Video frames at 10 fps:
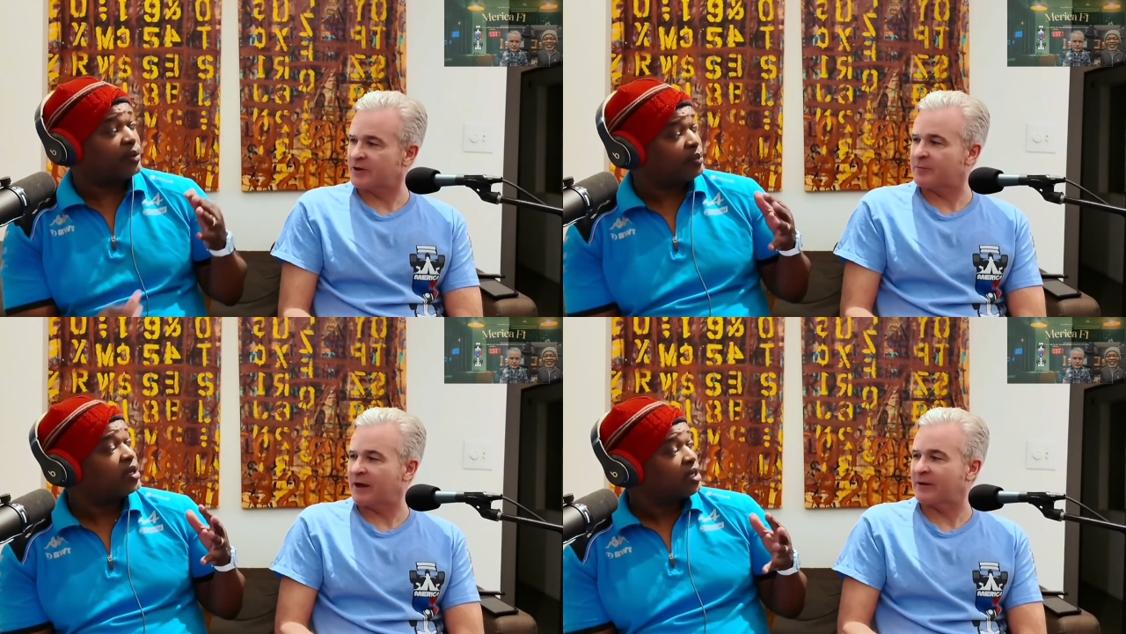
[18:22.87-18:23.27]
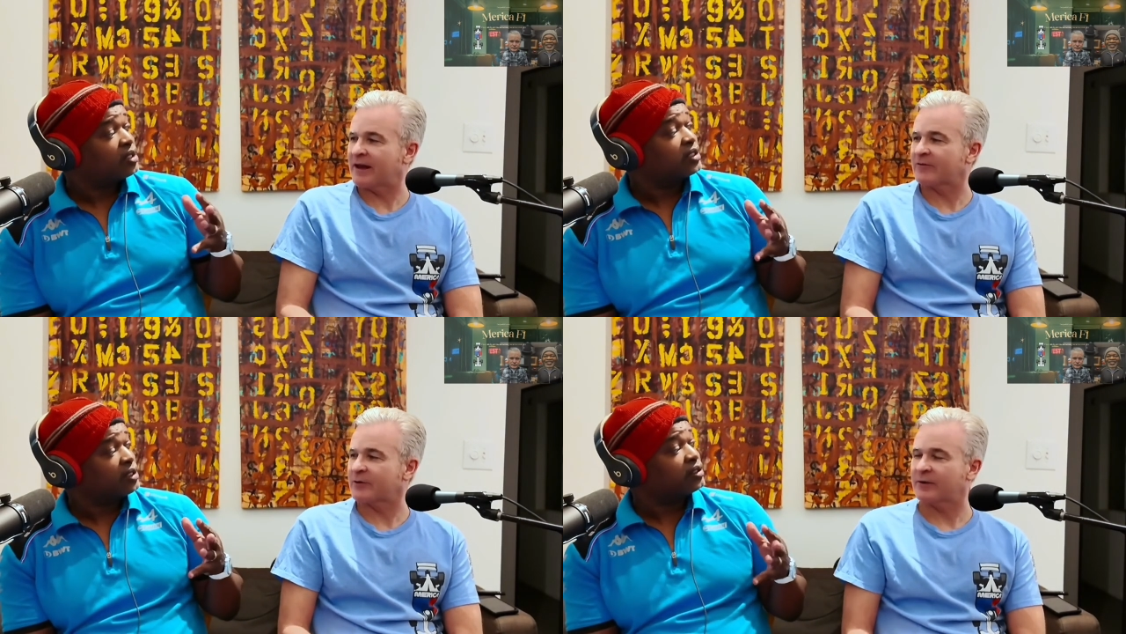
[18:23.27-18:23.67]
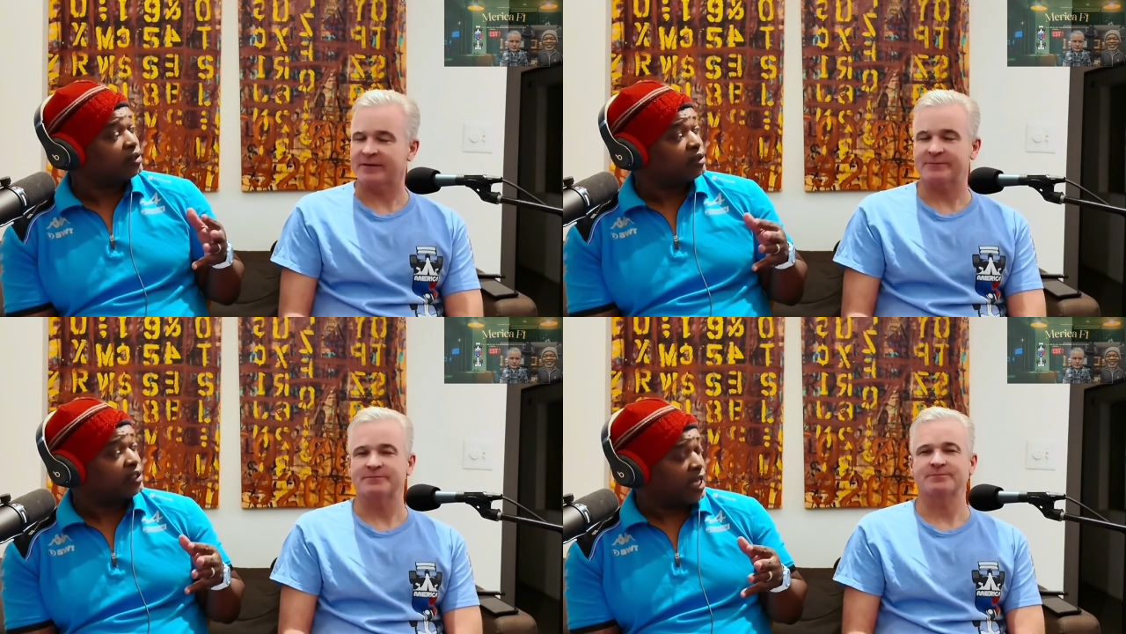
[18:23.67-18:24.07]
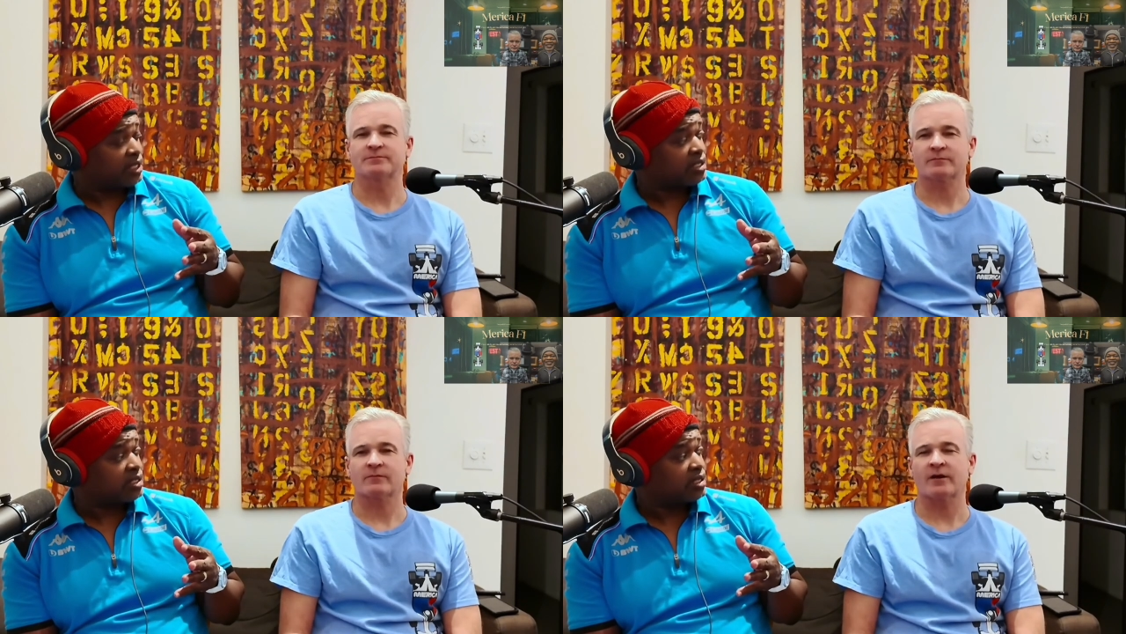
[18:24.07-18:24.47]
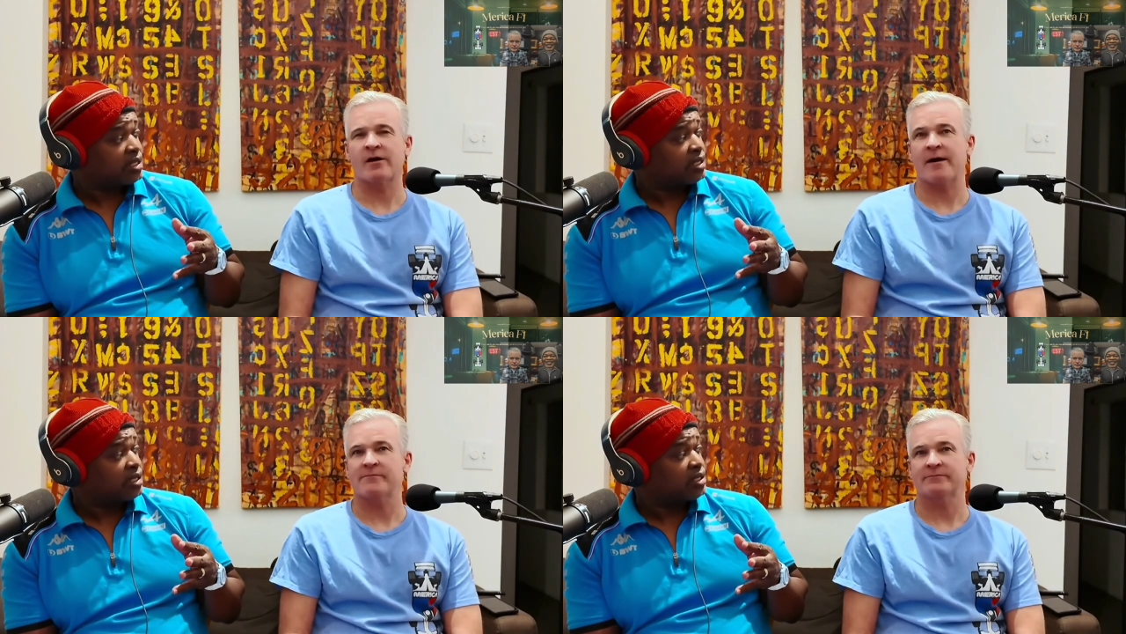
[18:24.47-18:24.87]
Speaker 1: you can pay whatever you want. Yes. All
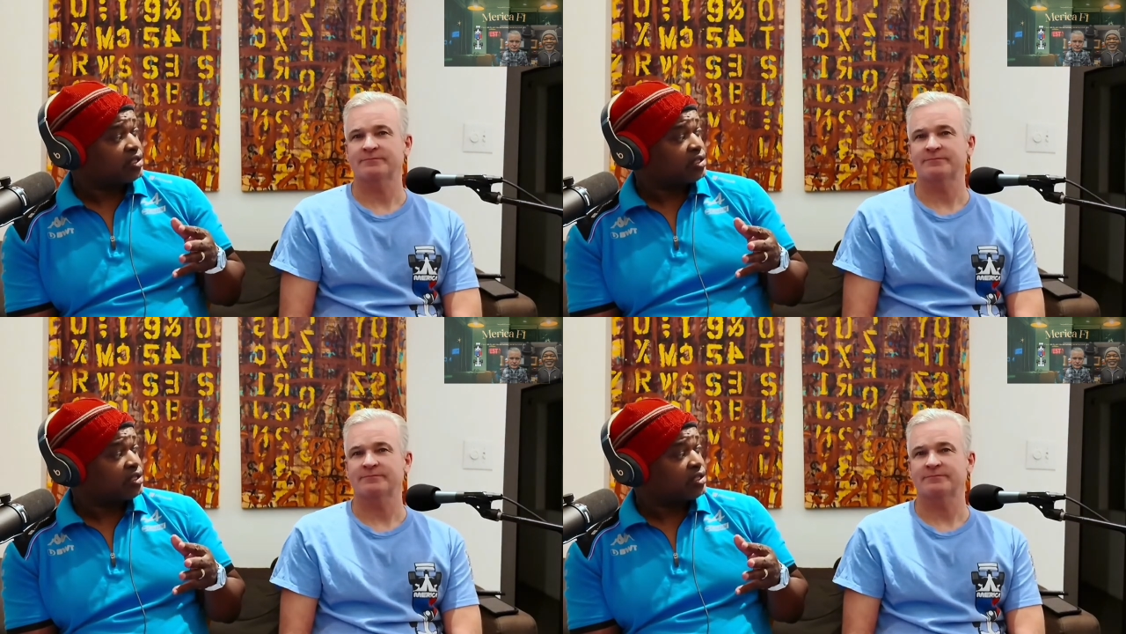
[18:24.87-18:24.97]
right.